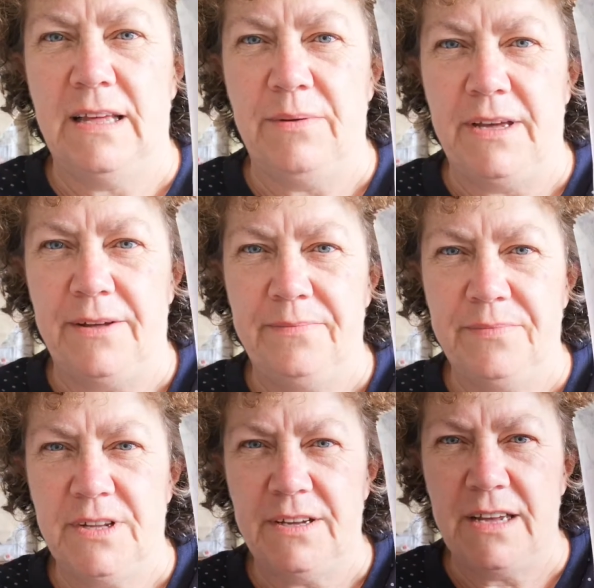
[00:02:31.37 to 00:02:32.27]
There we are.
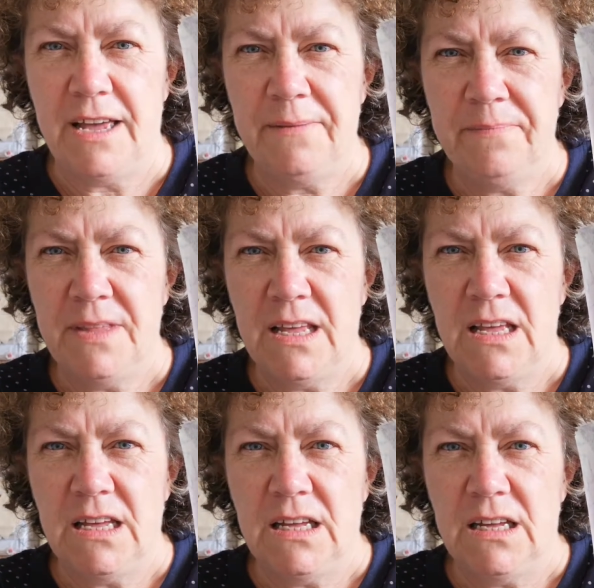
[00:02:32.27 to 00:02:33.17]
Okay.
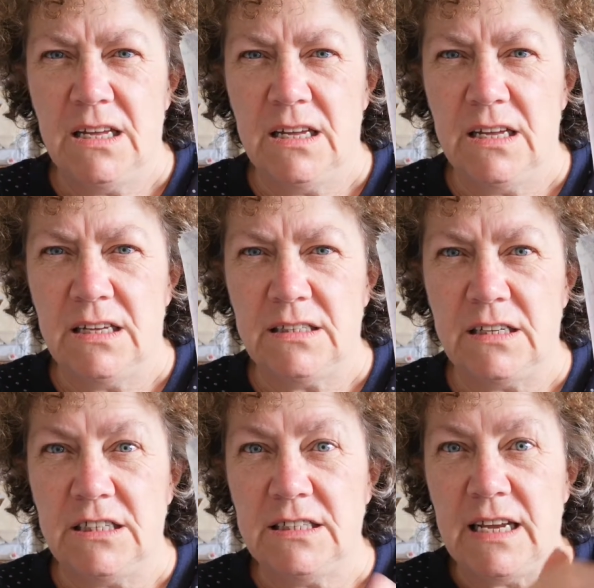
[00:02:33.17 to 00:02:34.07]
So
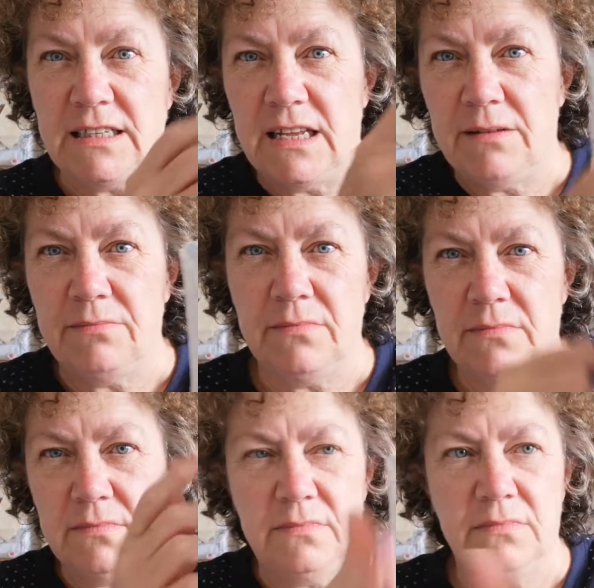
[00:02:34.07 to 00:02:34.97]
it just takes that
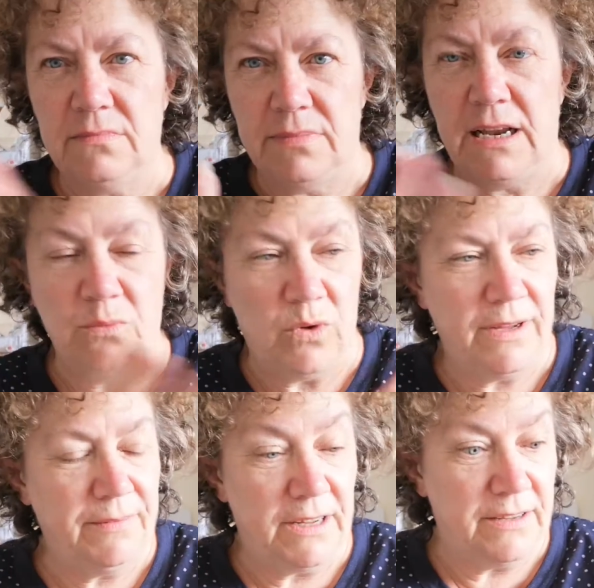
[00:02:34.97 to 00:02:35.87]
plain
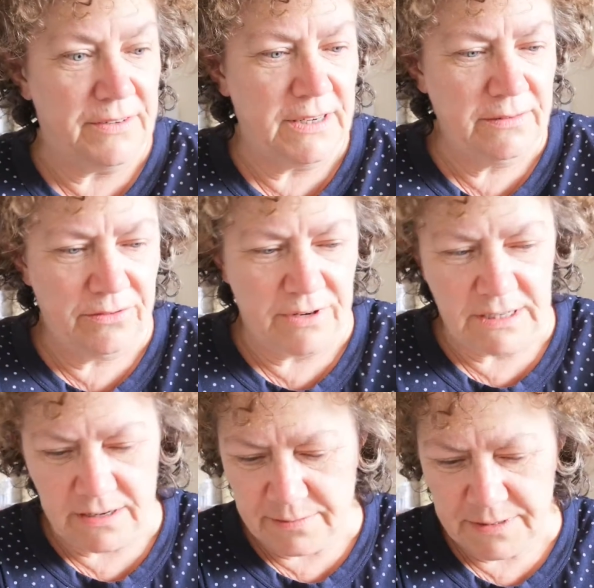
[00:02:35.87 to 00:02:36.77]
white, like I've said 3
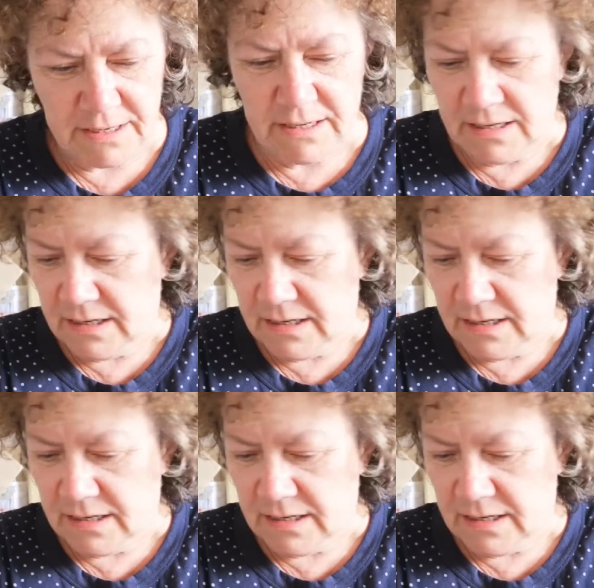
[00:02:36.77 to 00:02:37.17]
times.